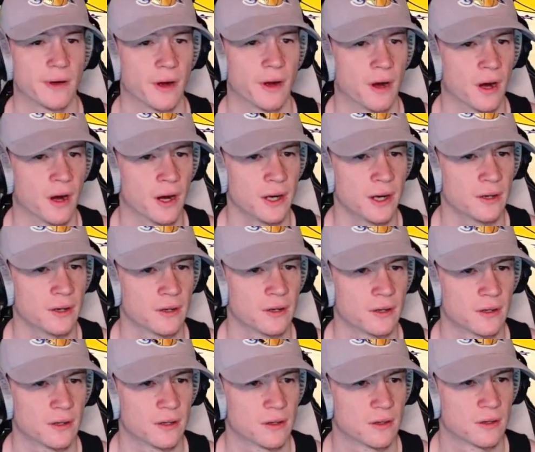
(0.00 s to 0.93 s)
Alright.
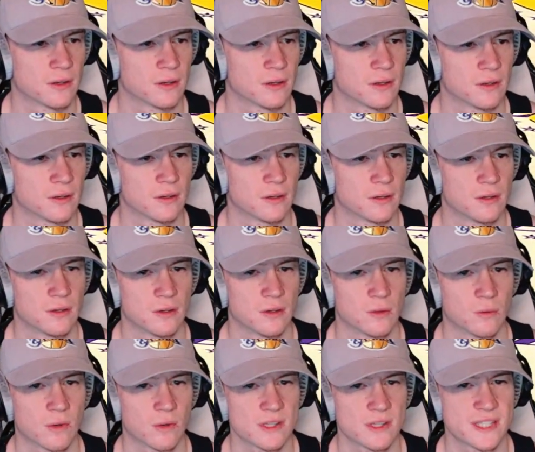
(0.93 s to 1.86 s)

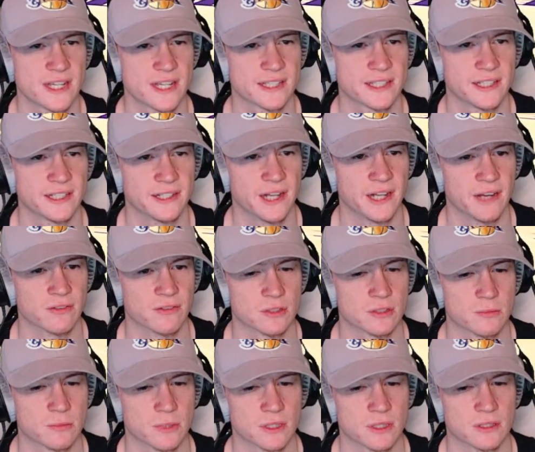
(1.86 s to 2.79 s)
Where's Anthony
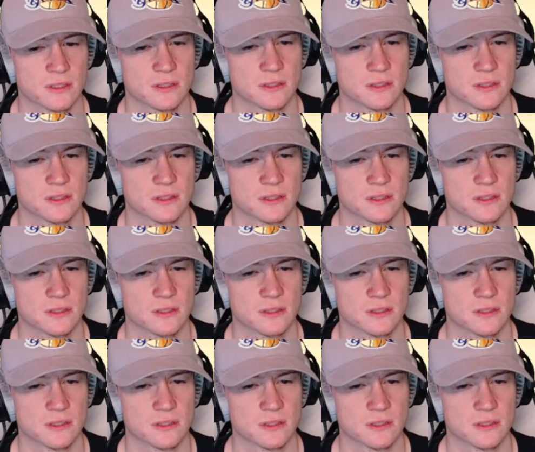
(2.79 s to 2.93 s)
Davis, bro?